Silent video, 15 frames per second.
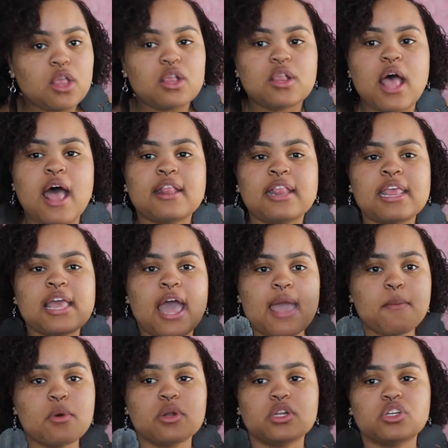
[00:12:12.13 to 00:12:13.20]
So I think I
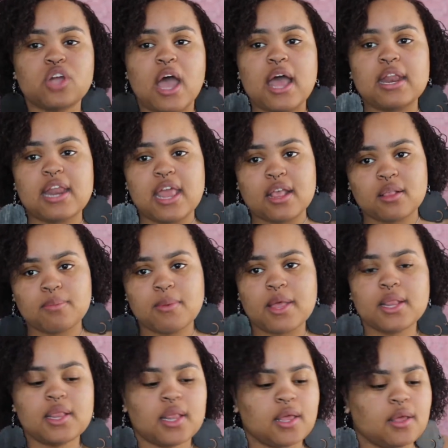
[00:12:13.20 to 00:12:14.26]
am going to try next
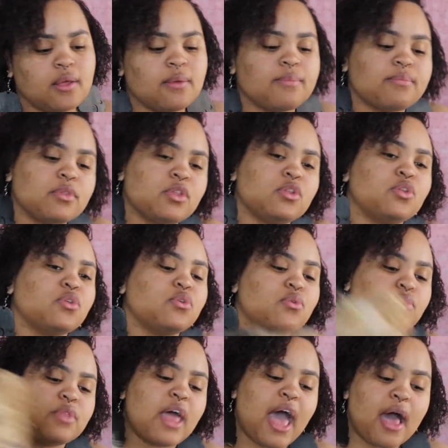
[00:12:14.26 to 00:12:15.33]
month to
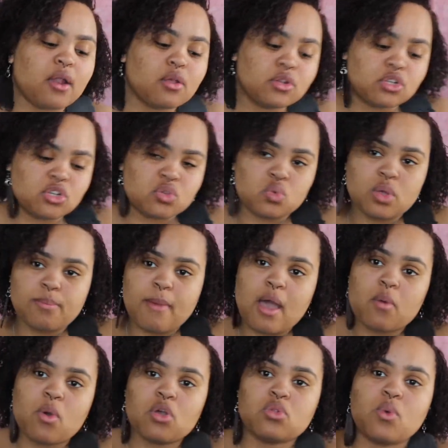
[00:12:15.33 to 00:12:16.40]
do the aloe juice with
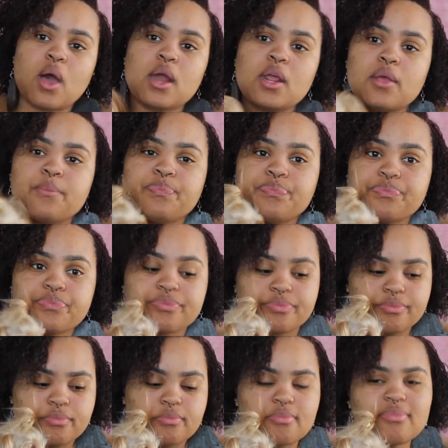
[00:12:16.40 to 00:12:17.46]
my rose water
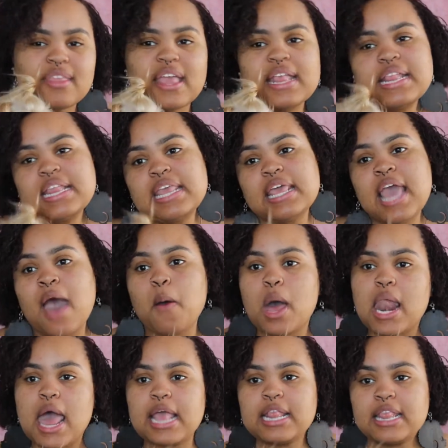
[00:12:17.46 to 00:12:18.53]
and see how
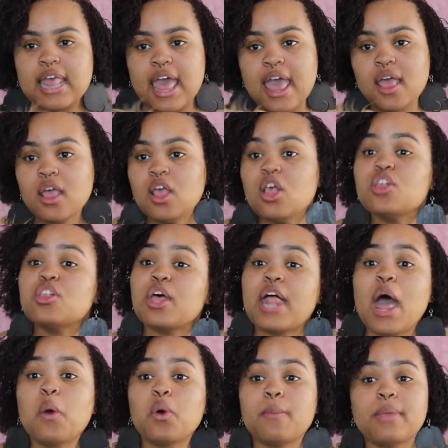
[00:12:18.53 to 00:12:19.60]
I like that. So
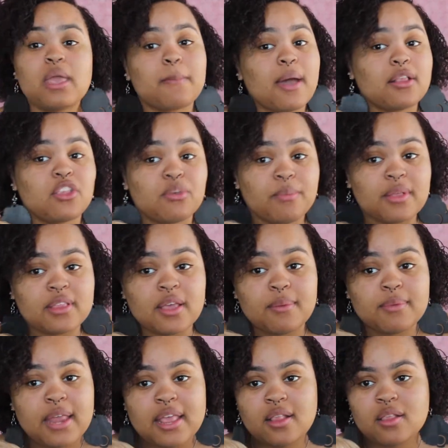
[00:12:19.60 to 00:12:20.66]
that will be my 2-month
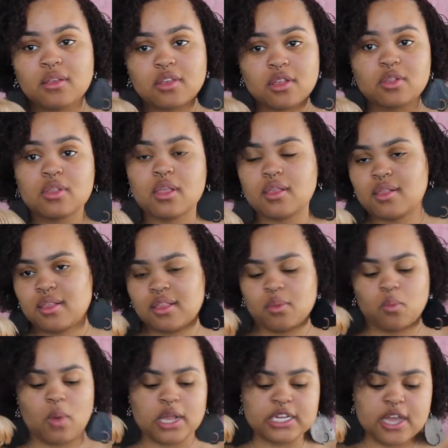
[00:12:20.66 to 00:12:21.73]
update. So just
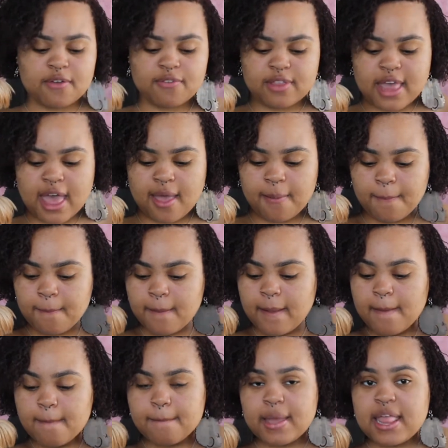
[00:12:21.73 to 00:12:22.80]
watch out for that.
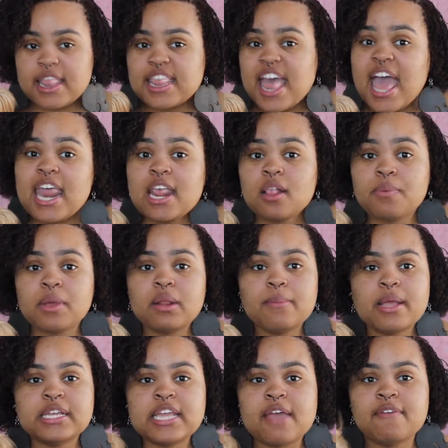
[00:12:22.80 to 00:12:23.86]
But that is pretty
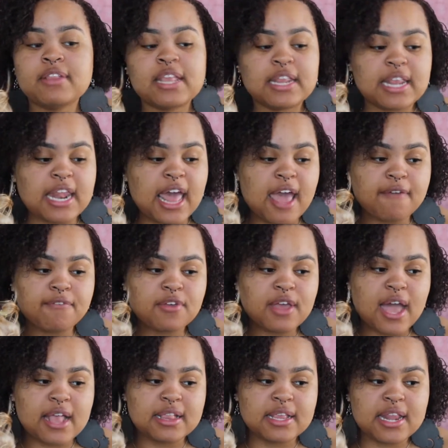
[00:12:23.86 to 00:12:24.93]
much everything that I have for you
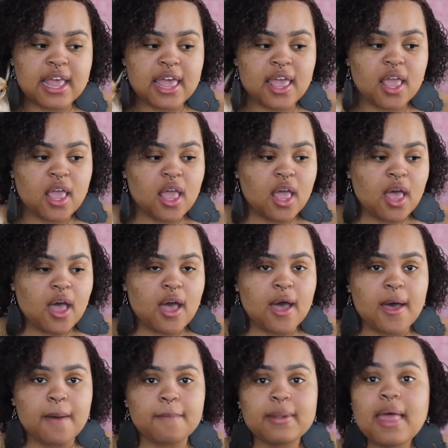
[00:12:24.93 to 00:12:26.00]
guys today.
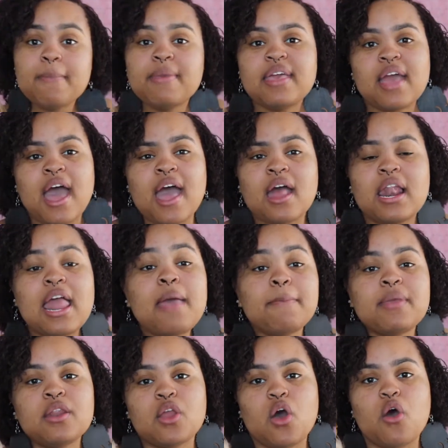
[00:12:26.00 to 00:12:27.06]
Let
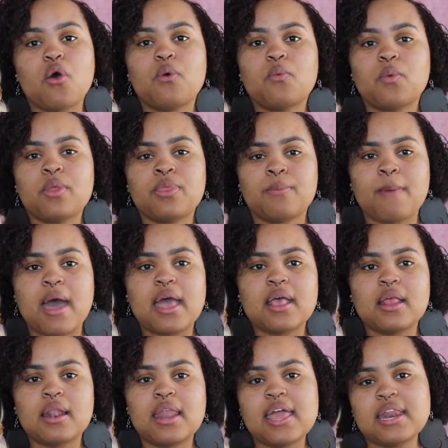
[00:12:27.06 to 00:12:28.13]
me know with
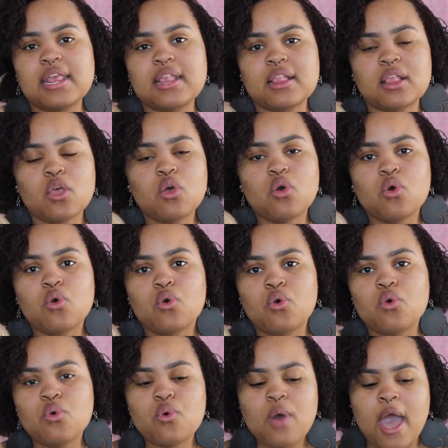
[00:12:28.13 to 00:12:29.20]
my ladies
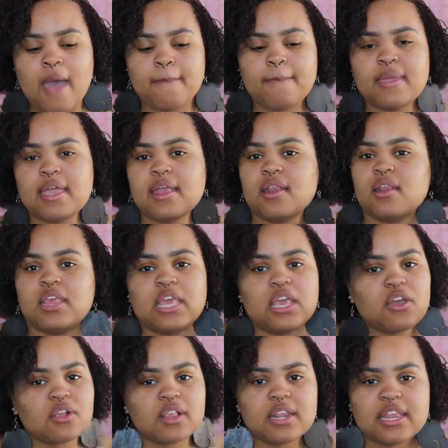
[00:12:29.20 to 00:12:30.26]
who have been
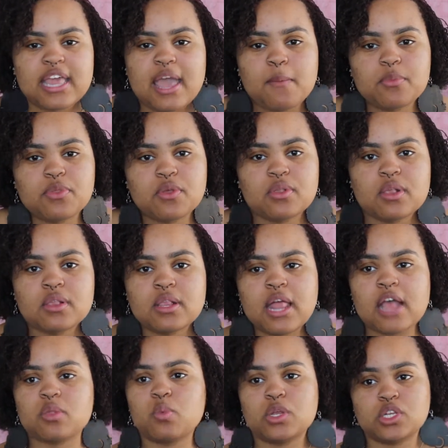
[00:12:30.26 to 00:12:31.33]
years in the game with their
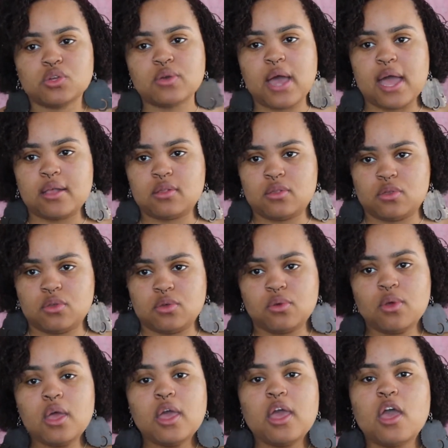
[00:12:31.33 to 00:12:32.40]
Sisterlocks, what you guys do
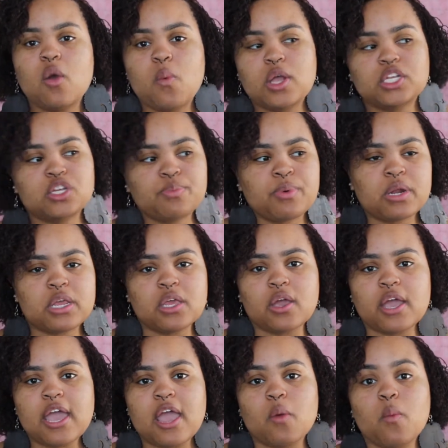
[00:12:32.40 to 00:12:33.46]
and what you put in
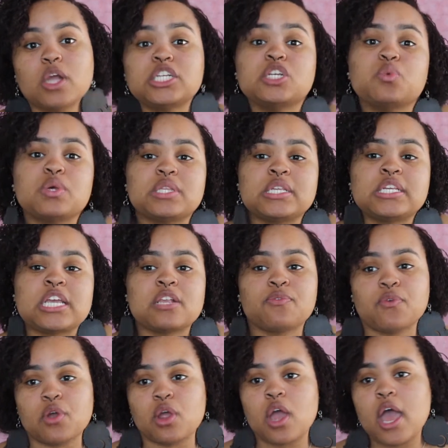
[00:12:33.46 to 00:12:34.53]
your hair and what you would suggest
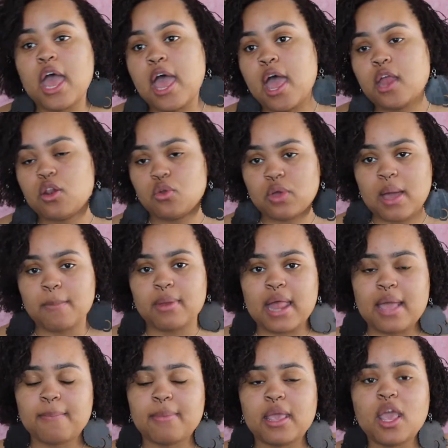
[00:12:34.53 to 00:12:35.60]
for a newcomer
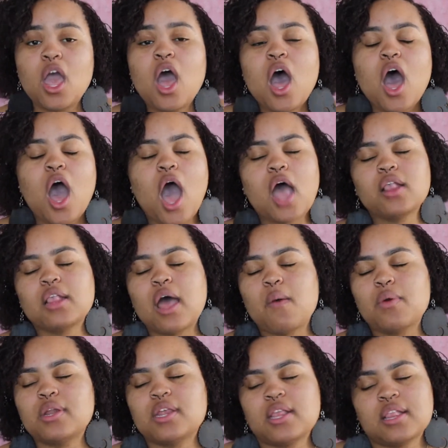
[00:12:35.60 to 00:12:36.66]
like me. Also, I
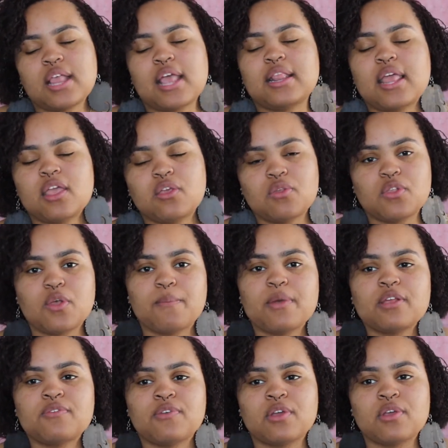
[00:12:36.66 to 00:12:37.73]
wanted to say thank you so
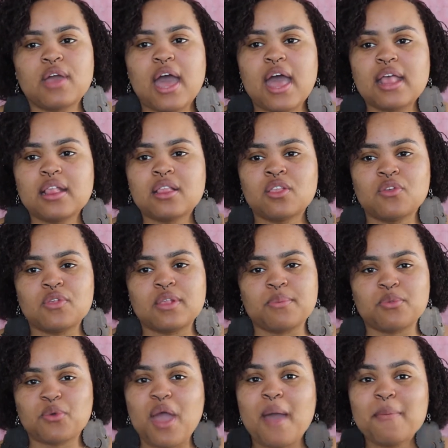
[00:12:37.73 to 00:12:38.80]
much for you guys to
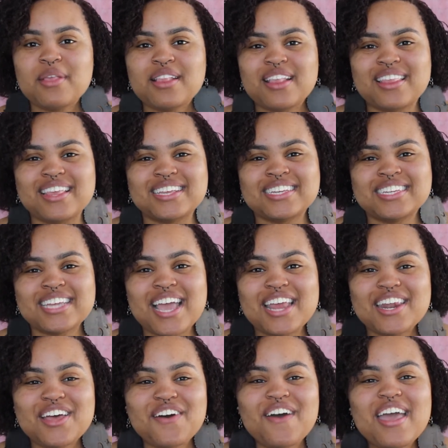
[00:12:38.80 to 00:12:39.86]
subscribing to this
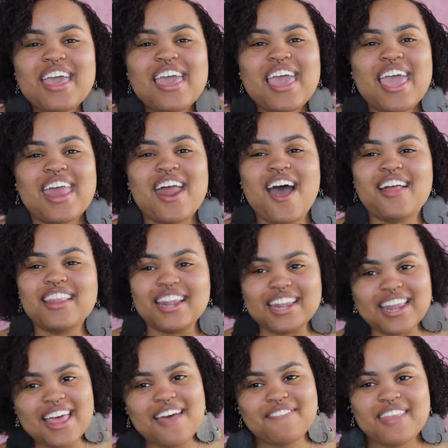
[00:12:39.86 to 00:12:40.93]
channel, and all the
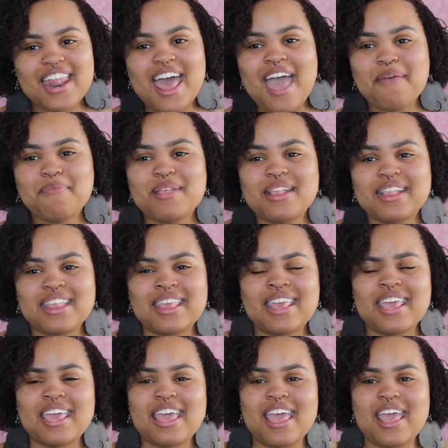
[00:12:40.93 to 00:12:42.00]
love that I have been
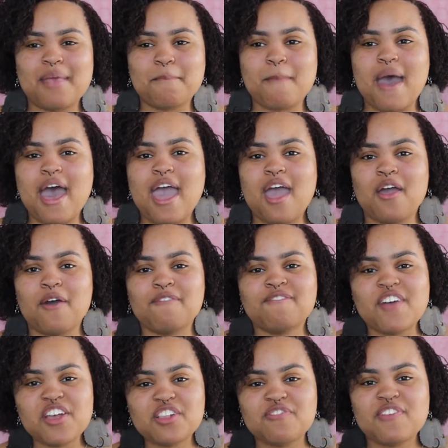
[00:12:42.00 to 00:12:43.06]
seeing in my
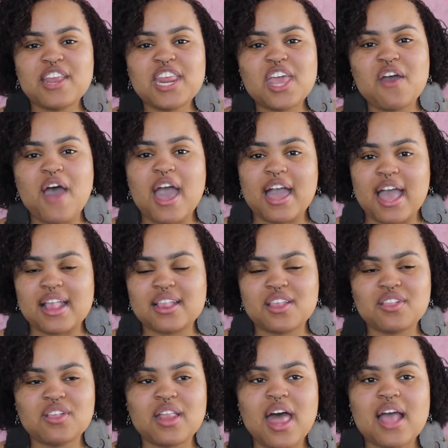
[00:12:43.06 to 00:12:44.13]
first video. I got
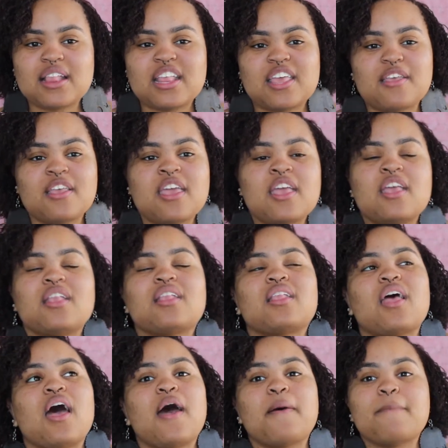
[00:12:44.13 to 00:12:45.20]
Sisterlocks. It is
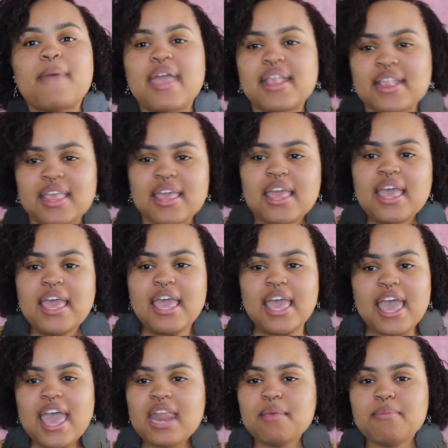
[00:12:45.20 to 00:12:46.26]
amazing,
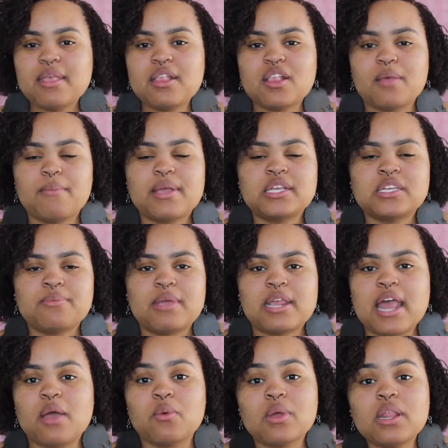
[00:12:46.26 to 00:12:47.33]
and it means so much to me,
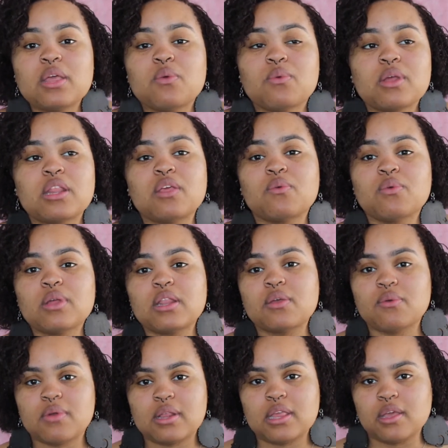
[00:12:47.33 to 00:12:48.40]
and I really, really, really,
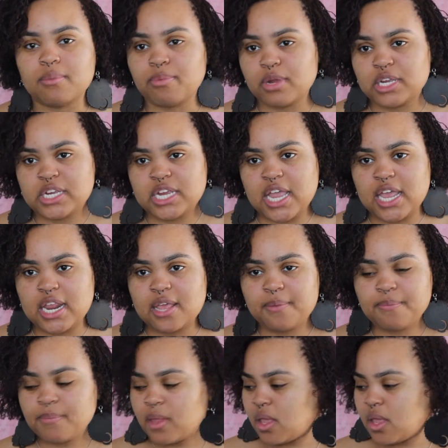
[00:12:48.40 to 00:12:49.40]
really appreciate it.